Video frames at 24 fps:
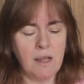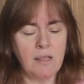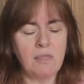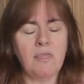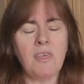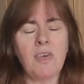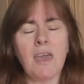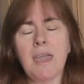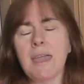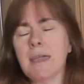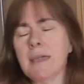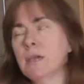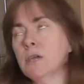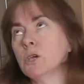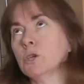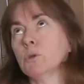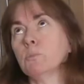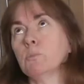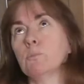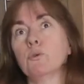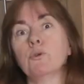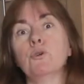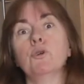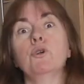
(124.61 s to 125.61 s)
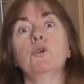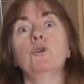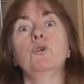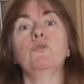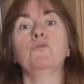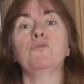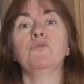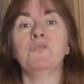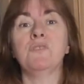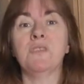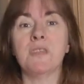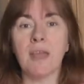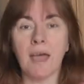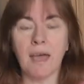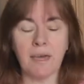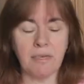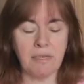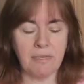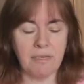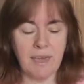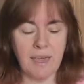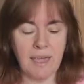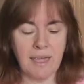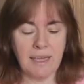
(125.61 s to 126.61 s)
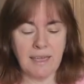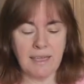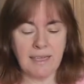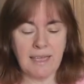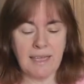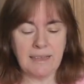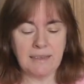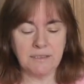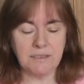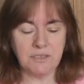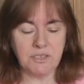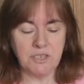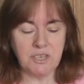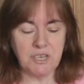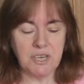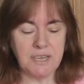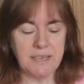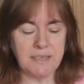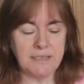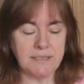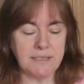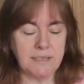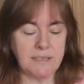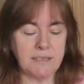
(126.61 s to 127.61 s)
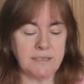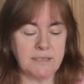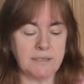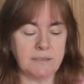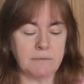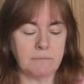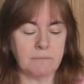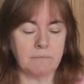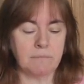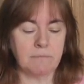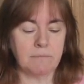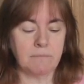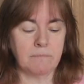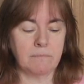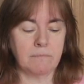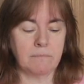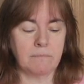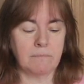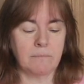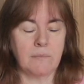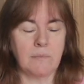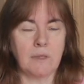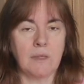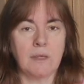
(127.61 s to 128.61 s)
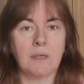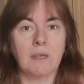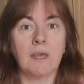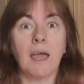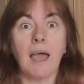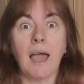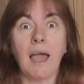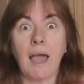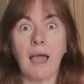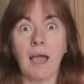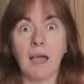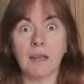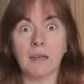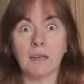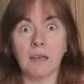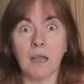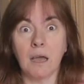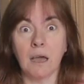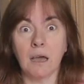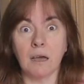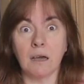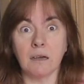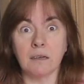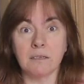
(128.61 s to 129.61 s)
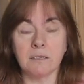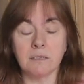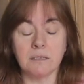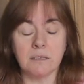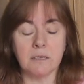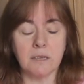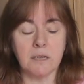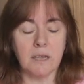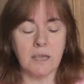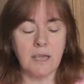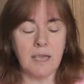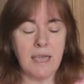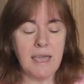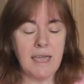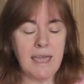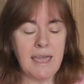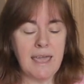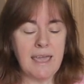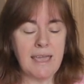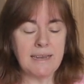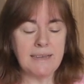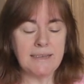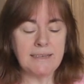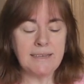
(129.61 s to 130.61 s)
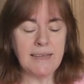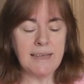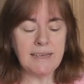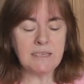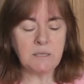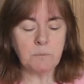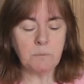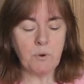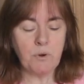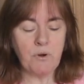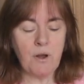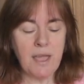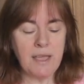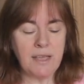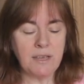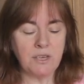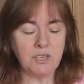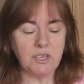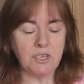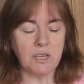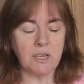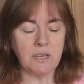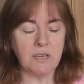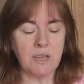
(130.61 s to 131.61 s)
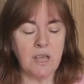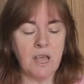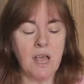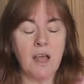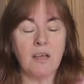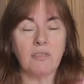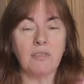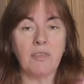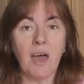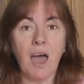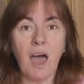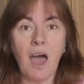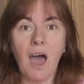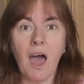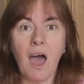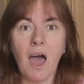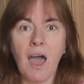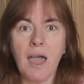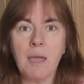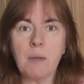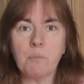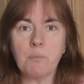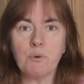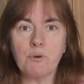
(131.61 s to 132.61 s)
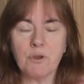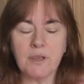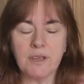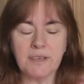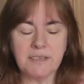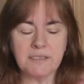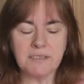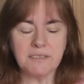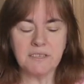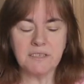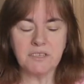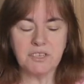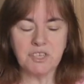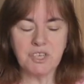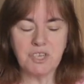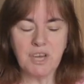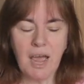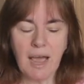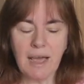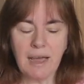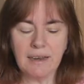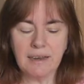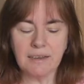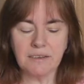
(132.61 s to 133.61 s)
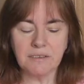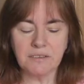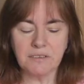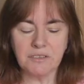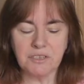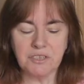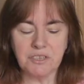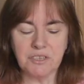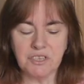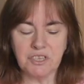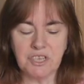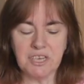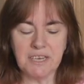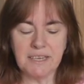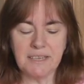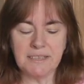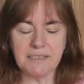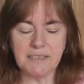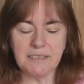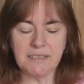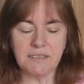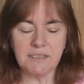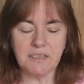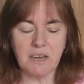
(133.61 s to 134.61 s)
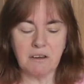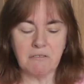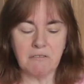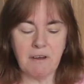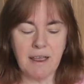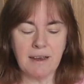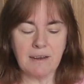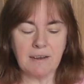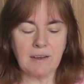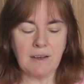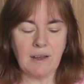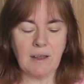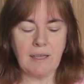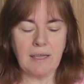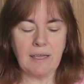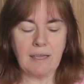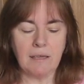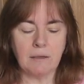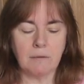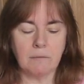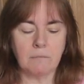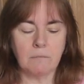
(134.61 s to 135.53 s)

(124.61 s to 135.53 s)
They could prove nothing against Jesus. At last, in desperation, the high priest challenged Jesus directly.